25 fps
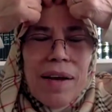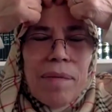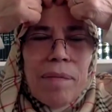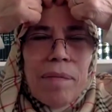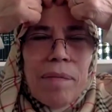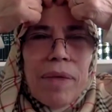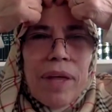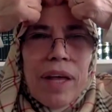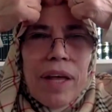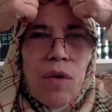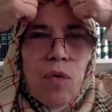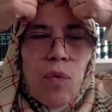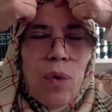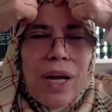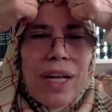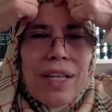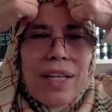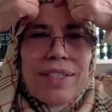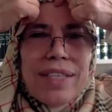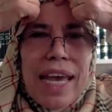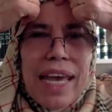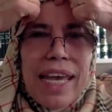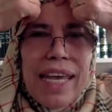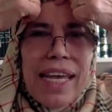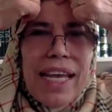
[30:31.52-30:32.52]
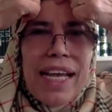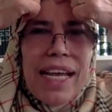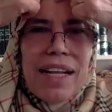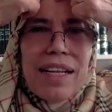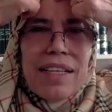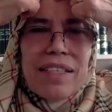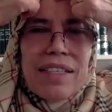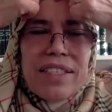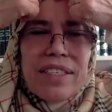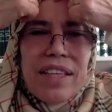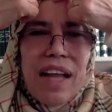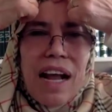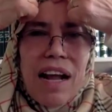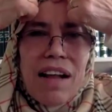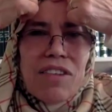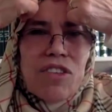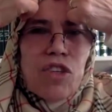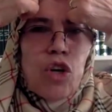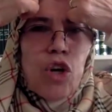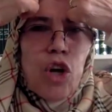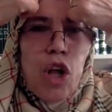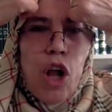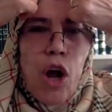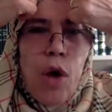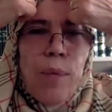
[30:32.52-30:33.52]
uh, where the hair start
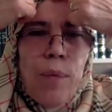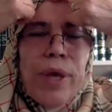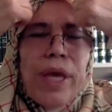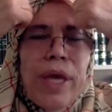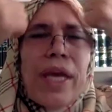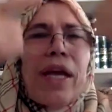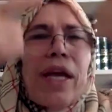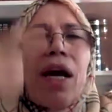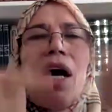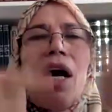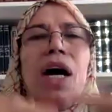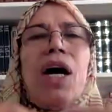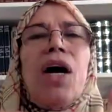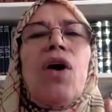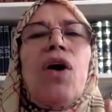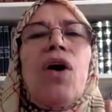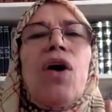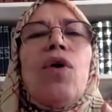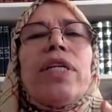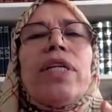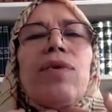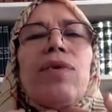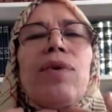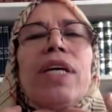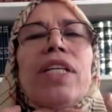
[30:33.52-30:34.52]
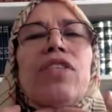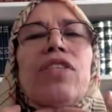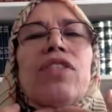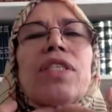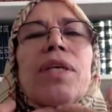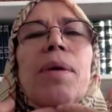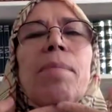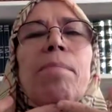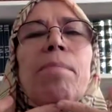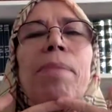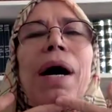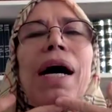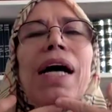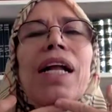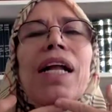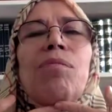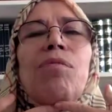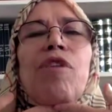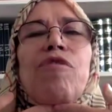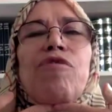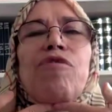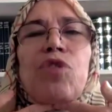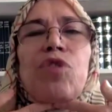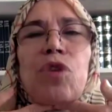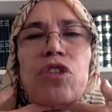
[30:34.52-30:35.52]
growing, all the way to the bottom
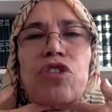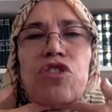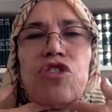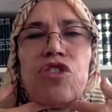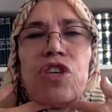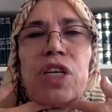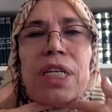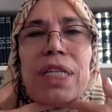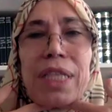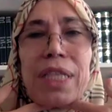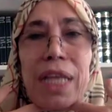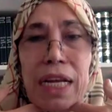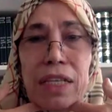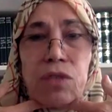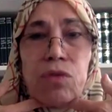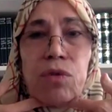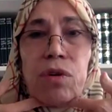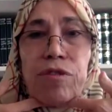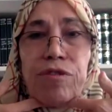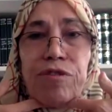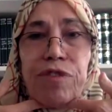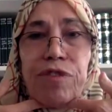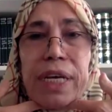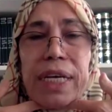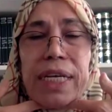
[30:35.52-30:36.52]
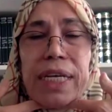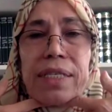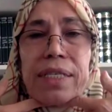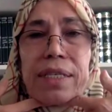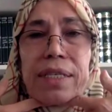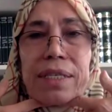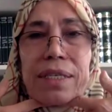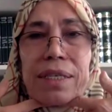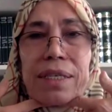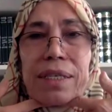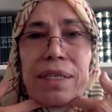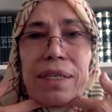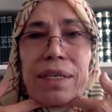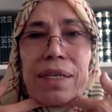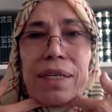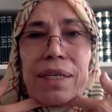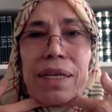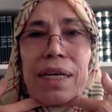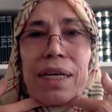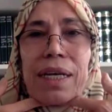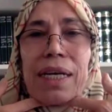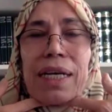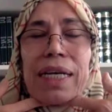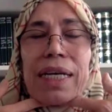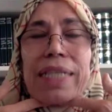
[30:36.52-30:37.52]
of your chin, that's your face.
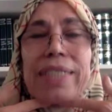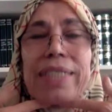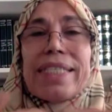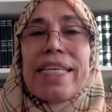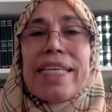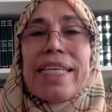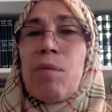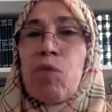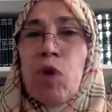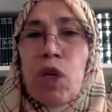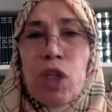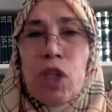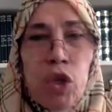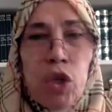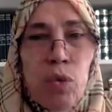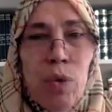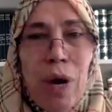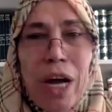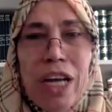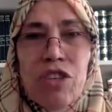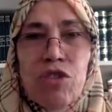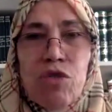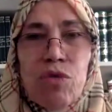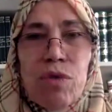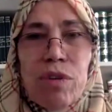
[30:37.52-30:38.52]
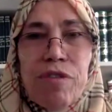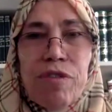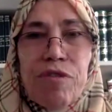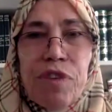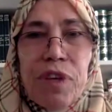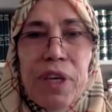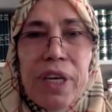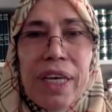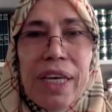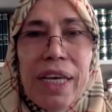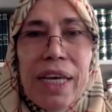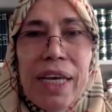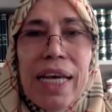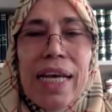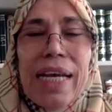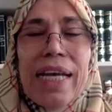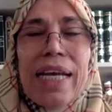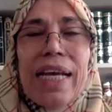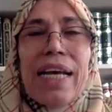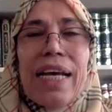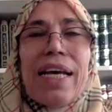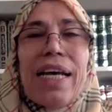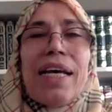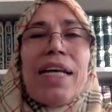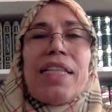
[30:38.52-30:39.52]
Same when you wash your feet,
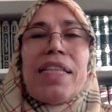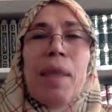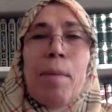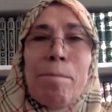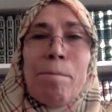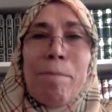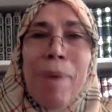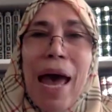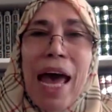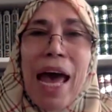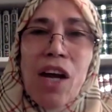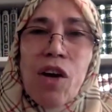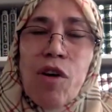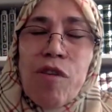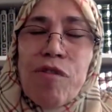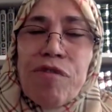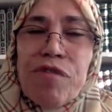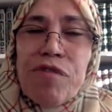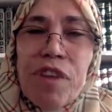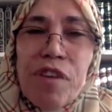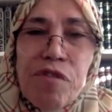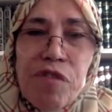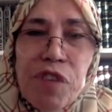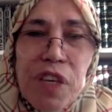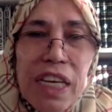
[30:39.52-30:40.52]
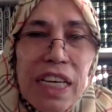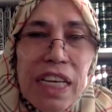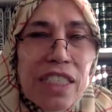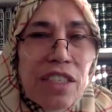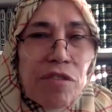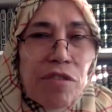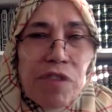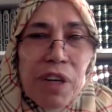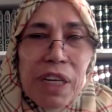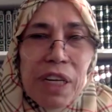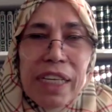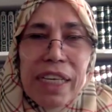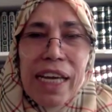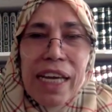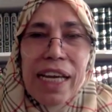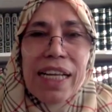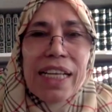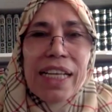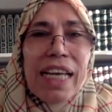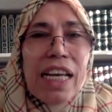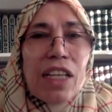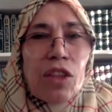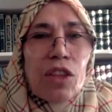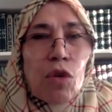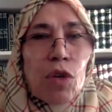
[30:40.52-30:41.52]
uh, the back of the feet, it's very
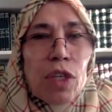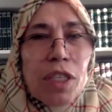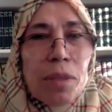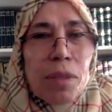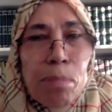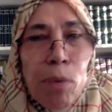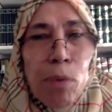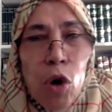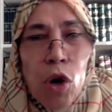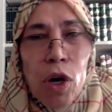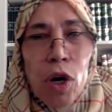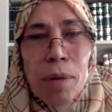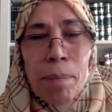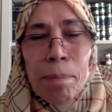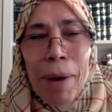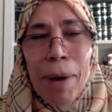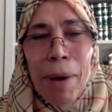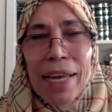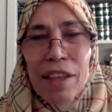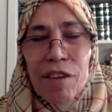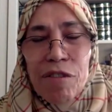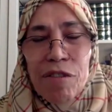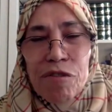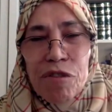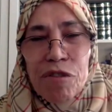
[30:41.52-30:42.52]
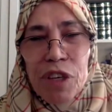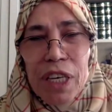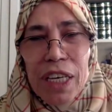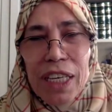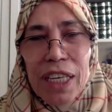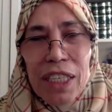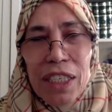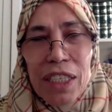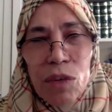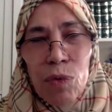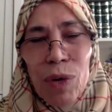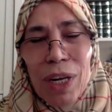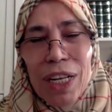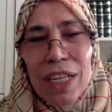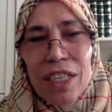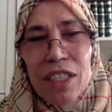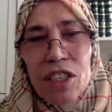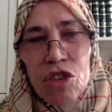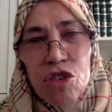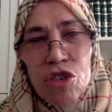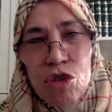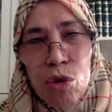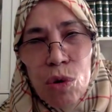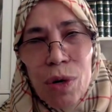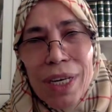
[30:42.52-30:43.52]
area, those bone by the feet, where it
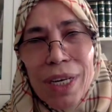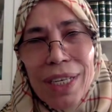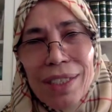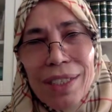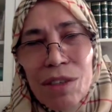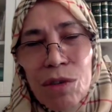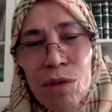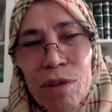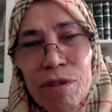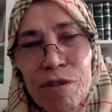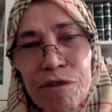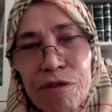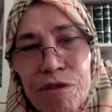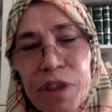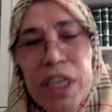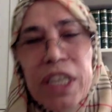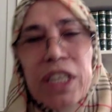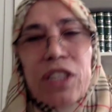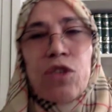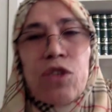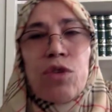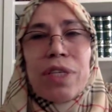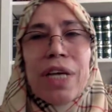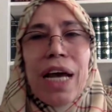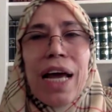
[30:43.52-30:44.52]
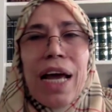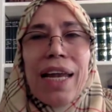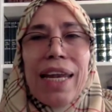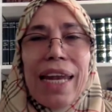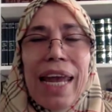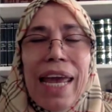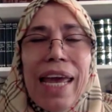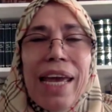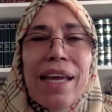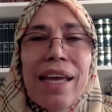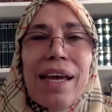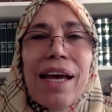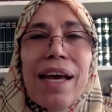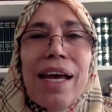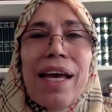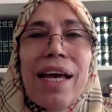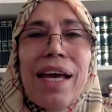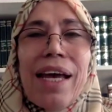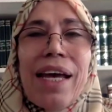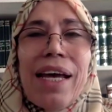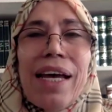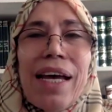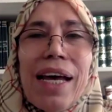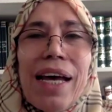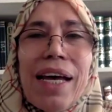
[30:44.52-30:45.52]
joint your feet to the leg,
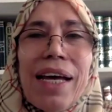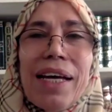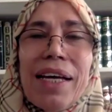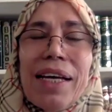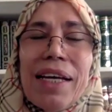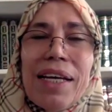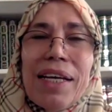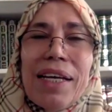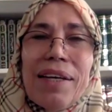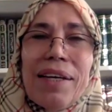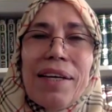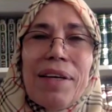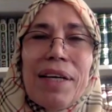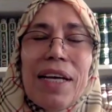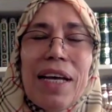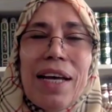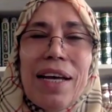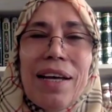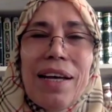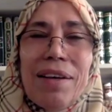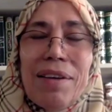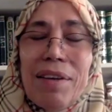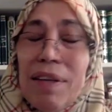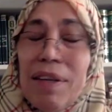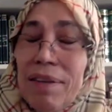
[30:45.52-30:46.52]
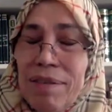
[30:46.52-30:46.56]
uh, uh,